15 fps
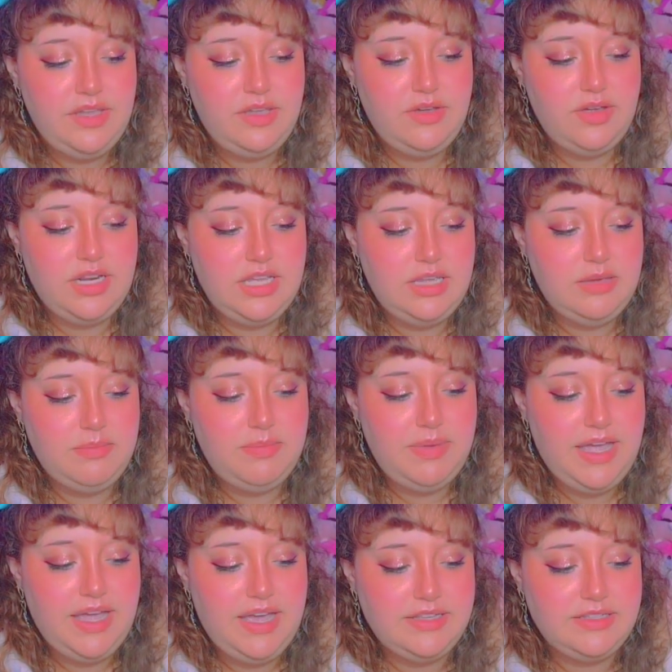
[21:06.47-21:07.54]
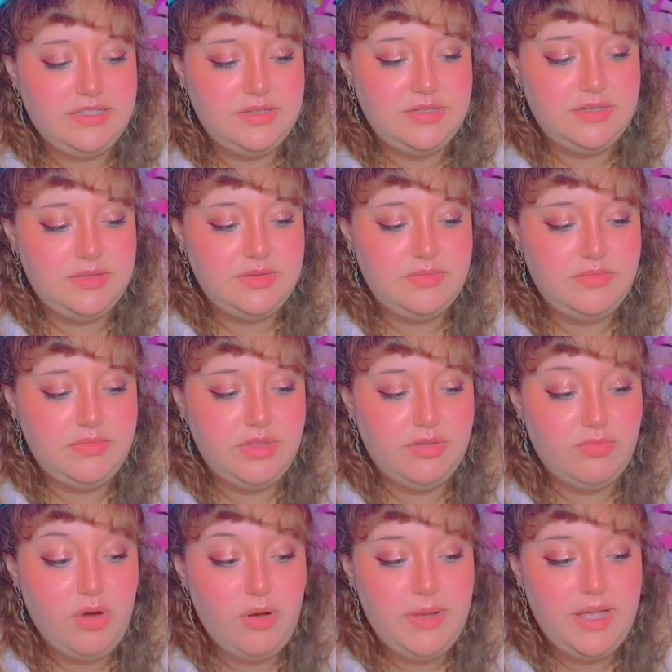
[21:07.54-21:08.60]
You had to get past the
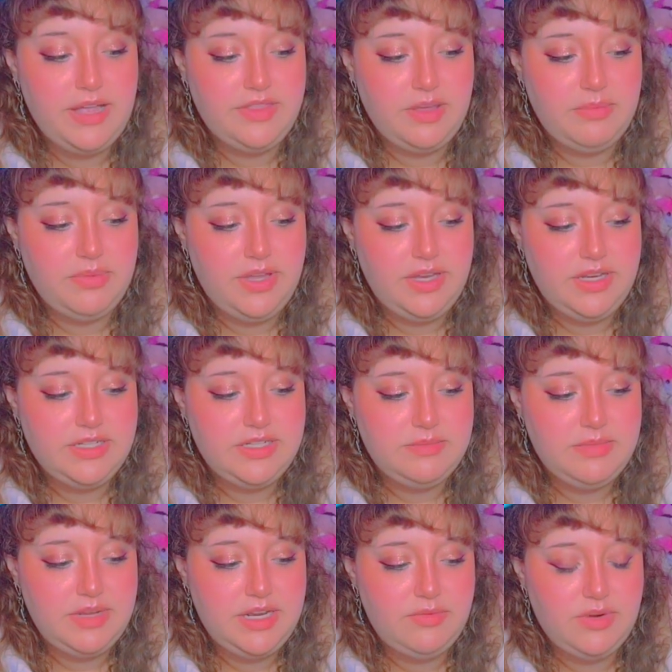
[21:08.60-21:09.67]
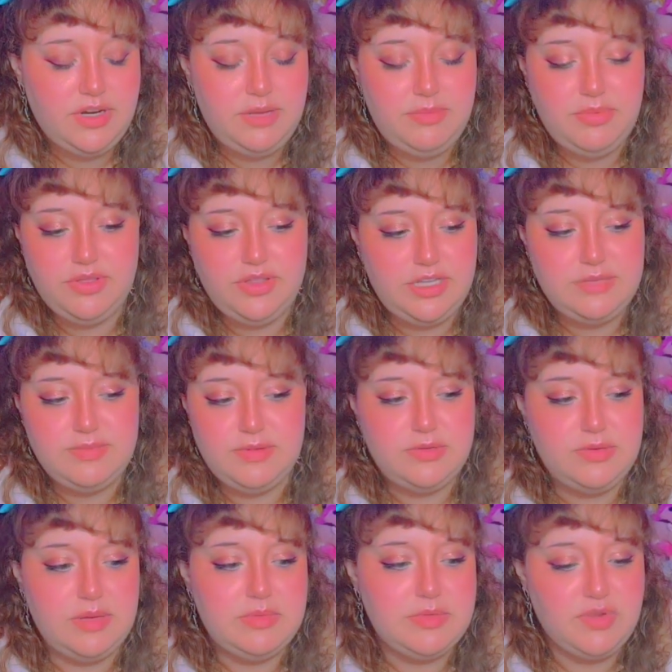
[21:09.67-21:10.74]
robot that Plankton made, where he put like
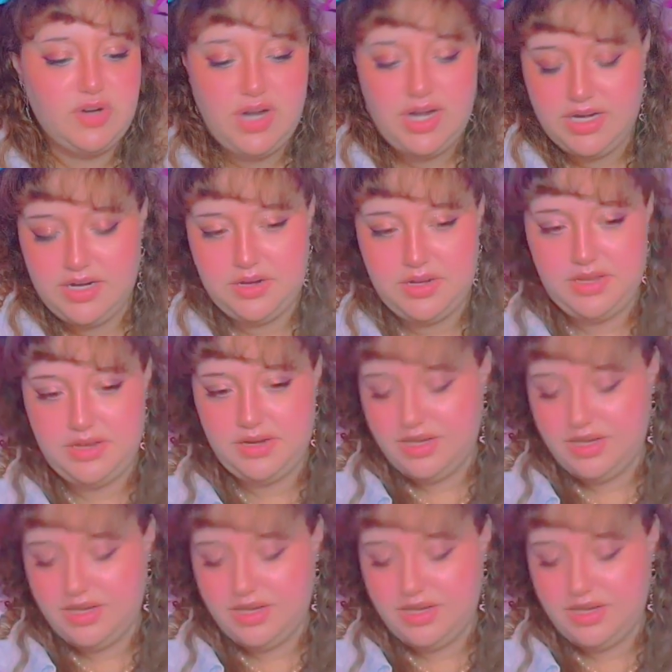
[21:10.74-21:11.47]
SpongeBob's brain in it.